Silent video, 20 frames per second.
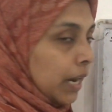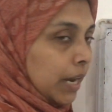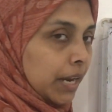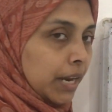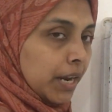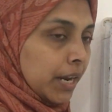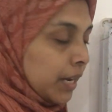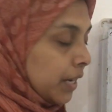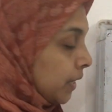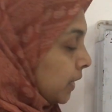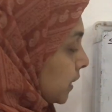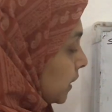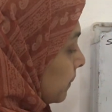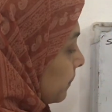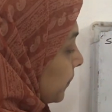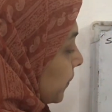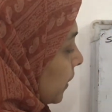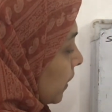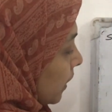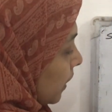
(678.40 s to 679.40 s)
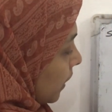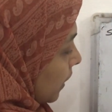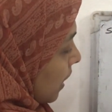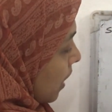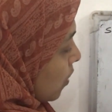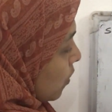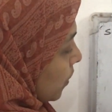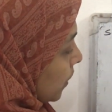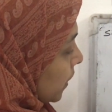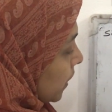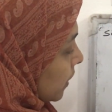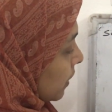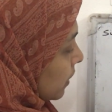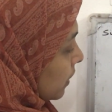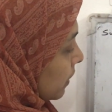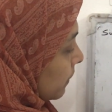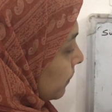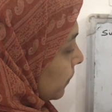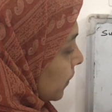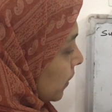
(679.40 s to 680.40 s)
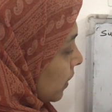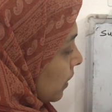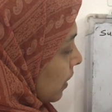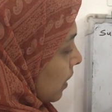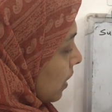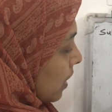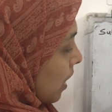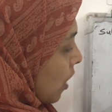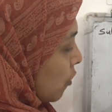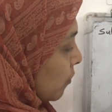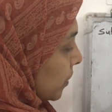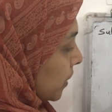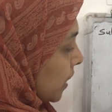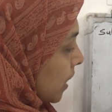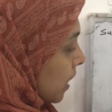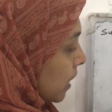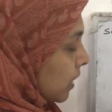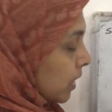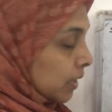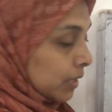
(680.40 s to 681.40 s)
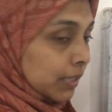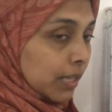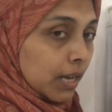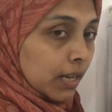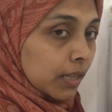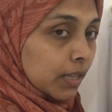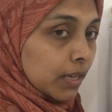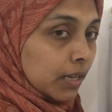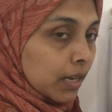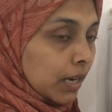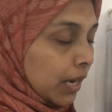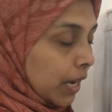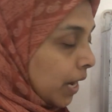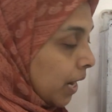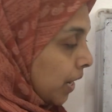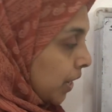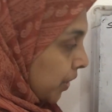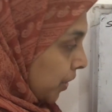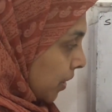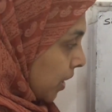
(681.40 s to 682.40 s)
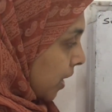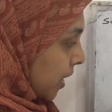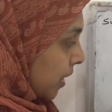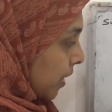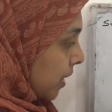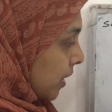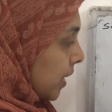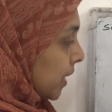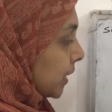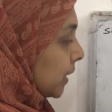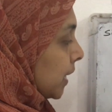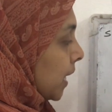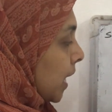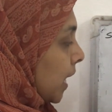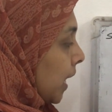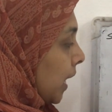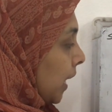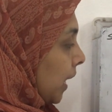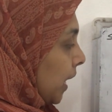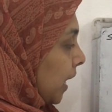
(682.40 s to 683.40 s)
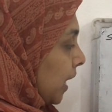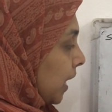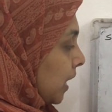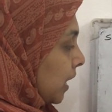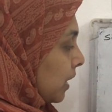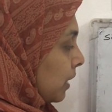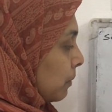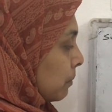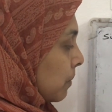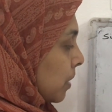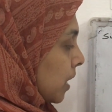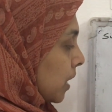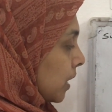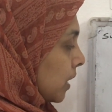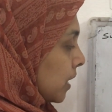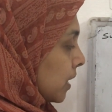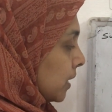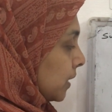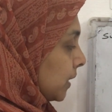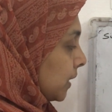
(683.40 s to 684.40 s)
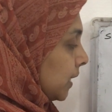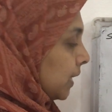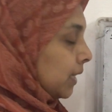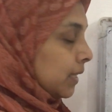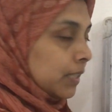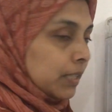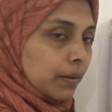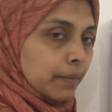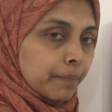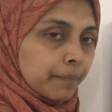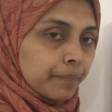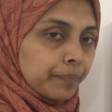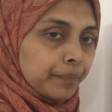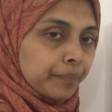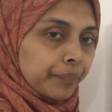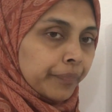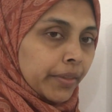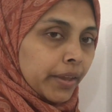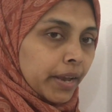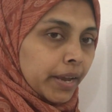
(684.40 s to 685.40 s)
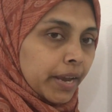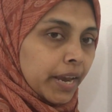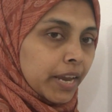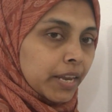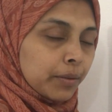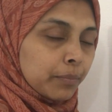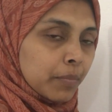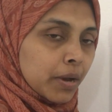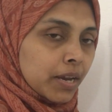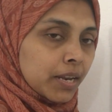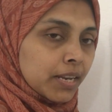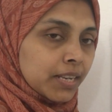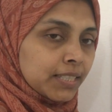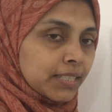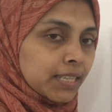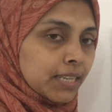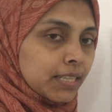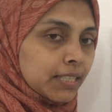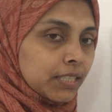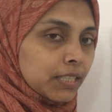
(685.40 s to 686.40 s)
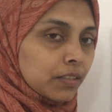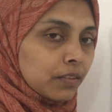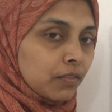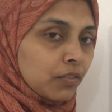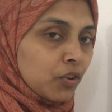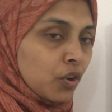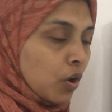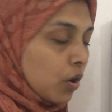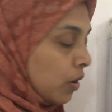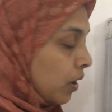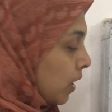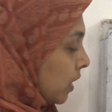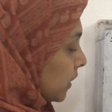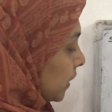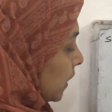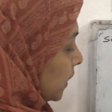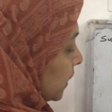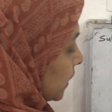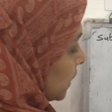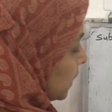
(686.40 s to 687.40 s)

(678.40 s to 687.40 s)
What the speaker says: 8. Now here how many hundreds are there? 8 hundreds. 8 minus 6. 8 minus 6 you know that